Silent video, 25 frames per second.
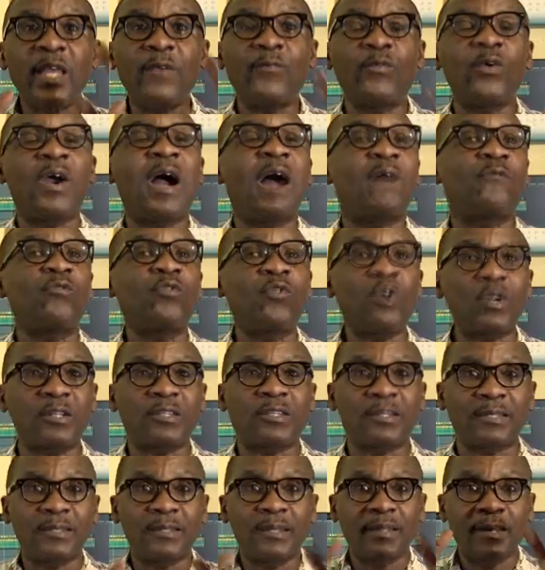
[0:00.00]
if you have
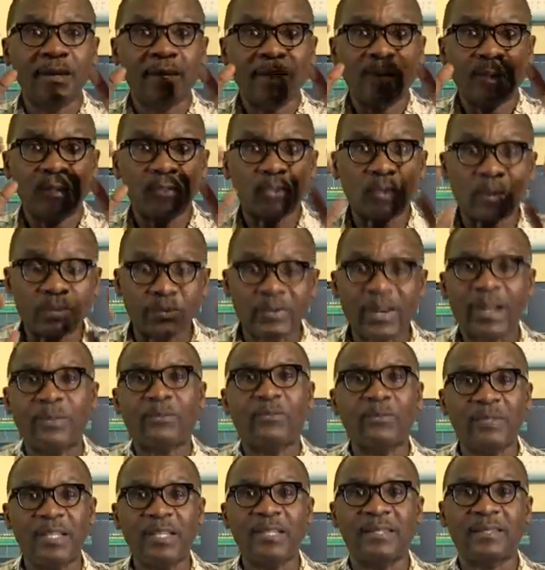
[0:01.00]
not subscribed
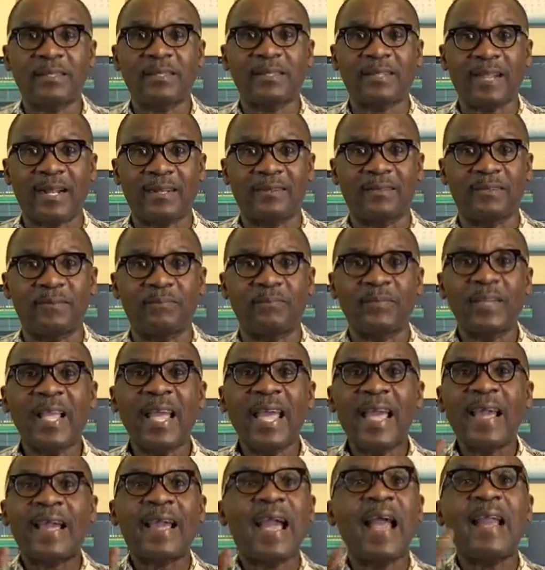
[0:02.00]
to this channel,
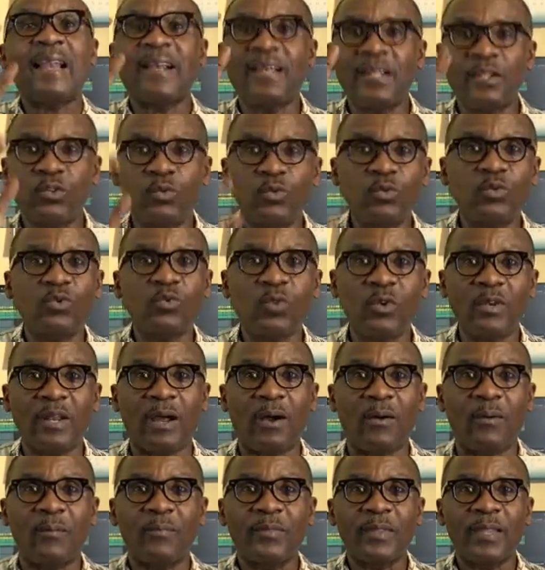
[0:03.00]
kindly do so
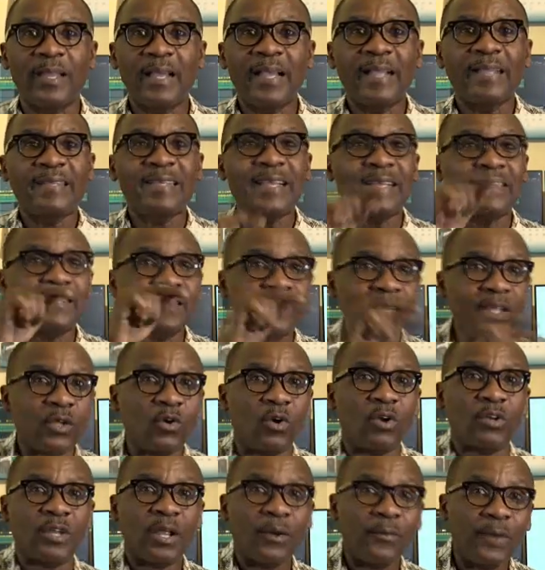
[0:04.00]
now. Just
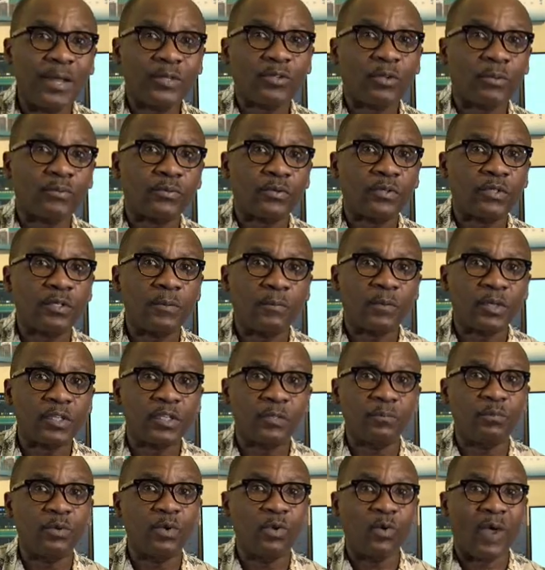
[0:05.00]
click on the red subscription
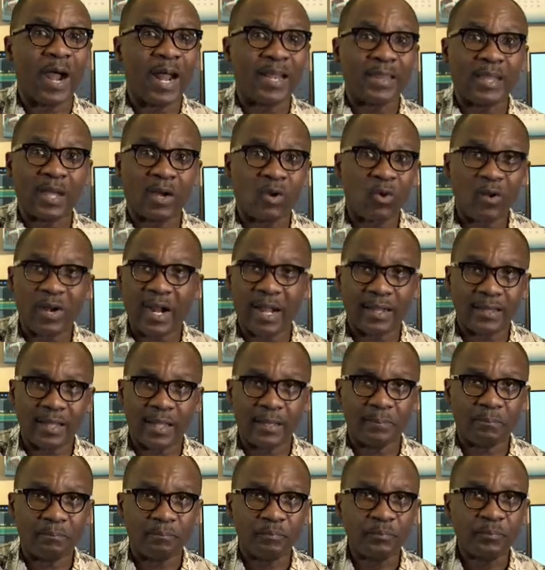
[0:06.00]
button below at the corner
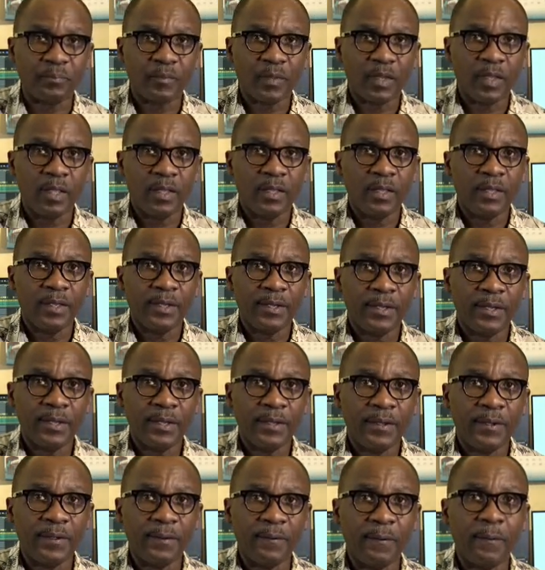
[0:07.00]
there,
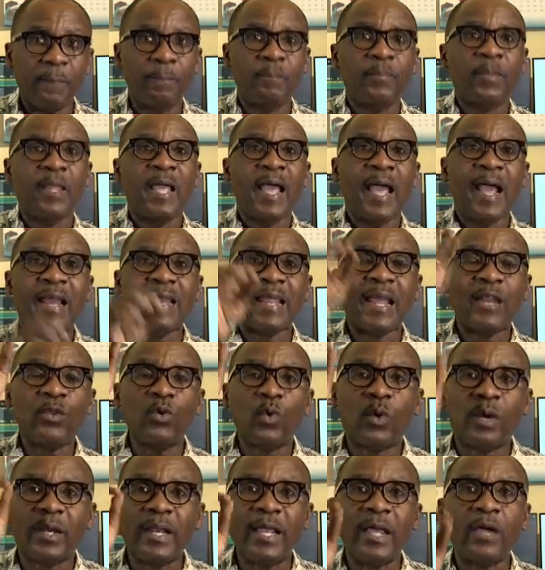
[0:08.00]
and then
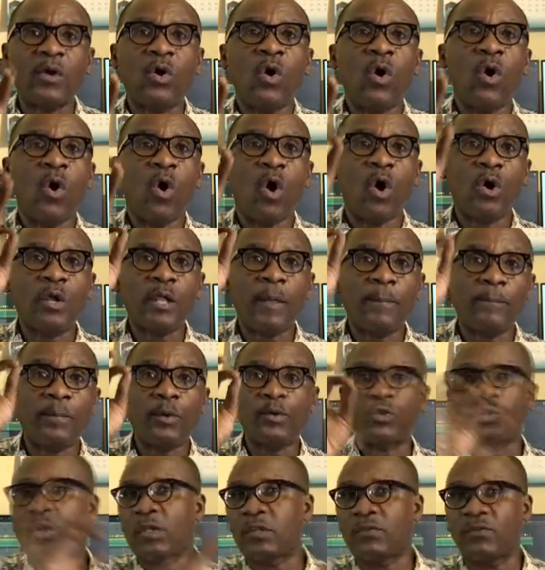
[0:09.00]
you click on the
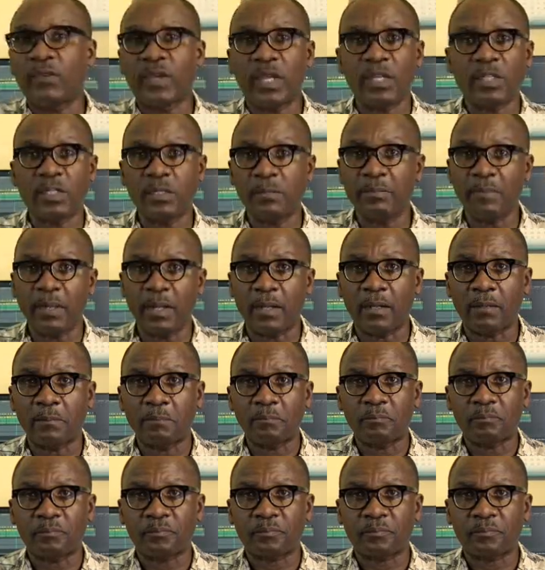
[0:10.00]
post notification bell.